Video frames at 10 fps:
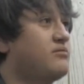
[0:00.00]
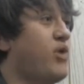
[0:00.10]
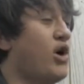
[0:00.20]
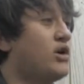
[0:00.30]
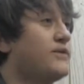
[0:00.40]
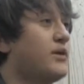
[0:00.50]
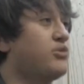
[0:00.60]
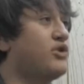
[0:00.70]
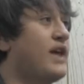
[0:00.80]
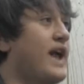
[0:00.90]
part of a
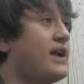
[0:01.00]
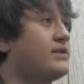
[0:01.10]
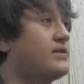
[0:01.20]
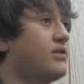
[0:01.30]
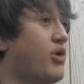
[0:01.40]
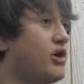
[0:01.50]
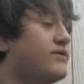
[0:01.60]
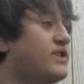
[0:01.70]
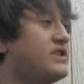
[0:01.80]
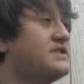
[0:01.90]
plan, part
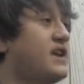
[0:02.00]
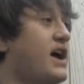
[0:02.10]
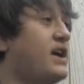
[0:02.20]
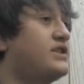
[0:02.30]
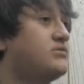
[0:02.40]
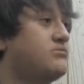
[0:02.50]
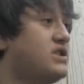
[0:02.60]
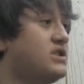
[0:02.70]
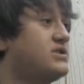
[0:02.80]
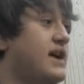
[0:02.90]
of the design to
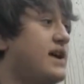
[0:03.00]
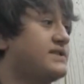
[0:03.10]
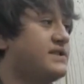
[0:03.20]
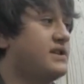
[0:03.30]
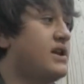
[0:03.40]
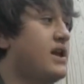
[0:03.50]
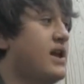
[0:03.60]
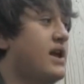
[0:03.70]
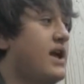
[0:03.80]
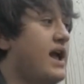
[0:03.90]
meet Jackson.
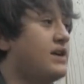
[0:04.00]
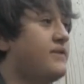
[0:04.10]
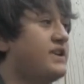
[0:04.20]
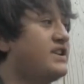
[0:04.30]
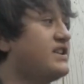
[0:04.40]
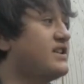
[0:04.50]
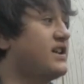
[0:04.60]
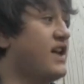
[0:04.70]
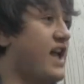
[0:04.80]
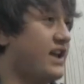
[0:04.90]
And if I didn't,
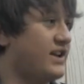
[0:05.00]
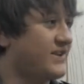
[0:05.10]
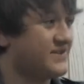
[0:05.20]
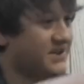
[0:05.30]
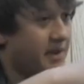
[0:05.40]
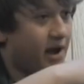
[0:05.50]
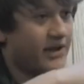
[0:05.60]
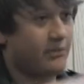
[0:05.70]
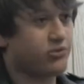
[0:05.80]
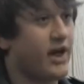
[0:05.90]
and if somehow
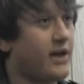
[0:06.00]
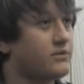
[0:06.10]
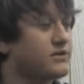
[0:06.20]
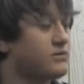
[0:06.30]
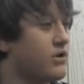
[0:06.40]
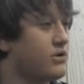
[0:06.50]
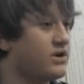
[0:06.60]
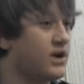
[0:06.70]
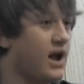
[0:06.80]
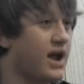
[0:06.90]
that plan was
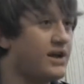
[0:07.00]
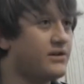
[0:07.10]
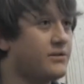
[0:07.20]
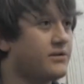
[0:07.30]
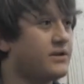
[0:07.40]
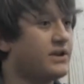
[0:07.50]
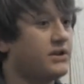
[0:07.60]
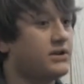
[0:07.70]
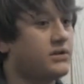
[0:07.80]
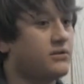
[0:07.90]
ruined, I don't
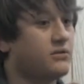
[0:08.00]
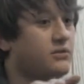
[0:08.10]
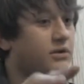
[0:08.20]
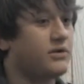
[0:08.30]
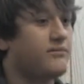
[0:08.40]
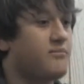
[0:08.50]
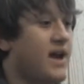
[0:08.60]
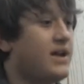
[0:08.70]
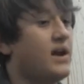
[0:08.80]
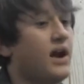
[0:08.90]
think we would have
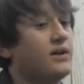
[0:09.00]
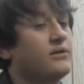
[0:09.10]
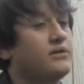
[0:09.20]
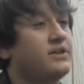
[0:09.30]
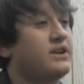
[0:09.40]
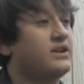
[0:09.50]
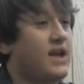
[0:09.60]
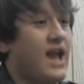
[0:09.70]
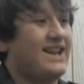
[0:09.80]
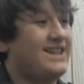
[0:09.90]
met. I don't think
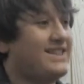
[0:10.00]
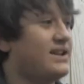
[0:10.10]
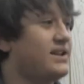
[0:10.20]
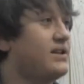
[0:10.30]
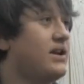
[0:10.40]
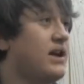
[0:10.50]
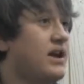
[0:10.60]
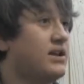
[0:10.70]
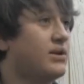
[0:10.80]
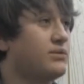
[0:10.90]
anything
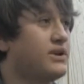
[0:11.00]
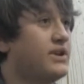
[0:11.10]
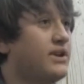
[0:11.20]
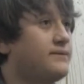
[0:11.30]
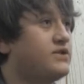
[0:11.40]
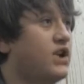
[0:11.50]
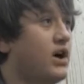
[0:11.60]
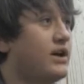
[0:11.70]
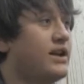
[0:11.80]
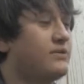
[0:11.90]
that we have
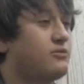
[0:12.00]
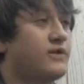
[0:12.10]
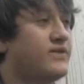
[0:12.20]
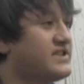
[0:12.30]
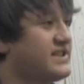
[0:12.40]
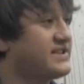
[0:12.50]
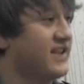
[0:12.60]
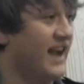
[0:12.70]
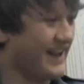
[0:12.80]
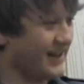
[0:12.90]
done would have
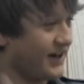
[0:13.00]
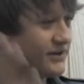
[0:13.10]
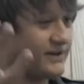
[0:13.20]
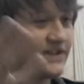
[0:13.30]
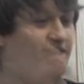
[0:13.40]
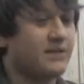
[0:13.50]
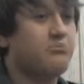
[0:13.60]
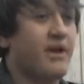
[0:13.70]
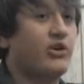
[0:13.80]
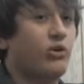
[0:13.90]
existed. I don't even
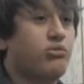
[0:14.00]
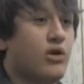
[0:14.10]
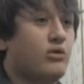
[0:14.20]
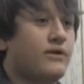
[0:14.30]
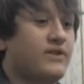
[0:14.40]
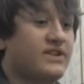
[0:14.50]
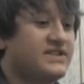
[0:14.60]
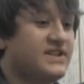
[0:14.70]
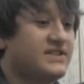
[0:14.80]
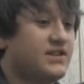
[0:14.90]
think Bangal Pro would have
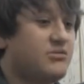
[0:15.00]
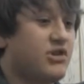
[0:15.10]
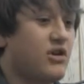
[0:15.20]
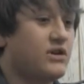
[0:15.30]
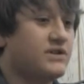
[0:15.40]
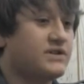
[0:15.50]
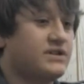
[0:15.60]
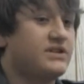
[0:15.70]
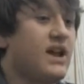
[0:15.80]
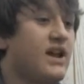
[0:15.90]
existed, to be honest, and